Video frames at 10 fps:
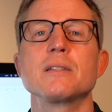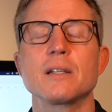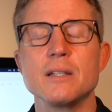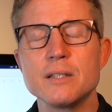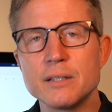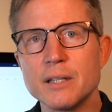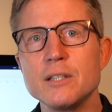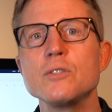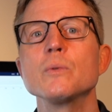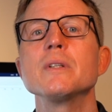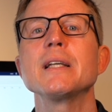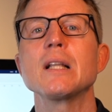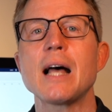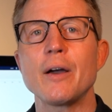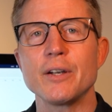to continually
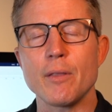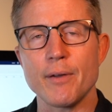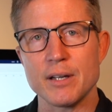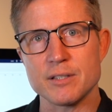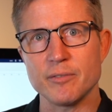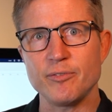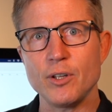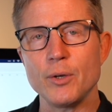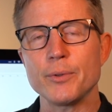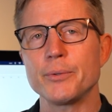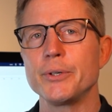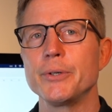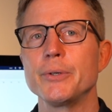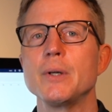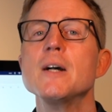allow your thoughts to flow
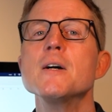through,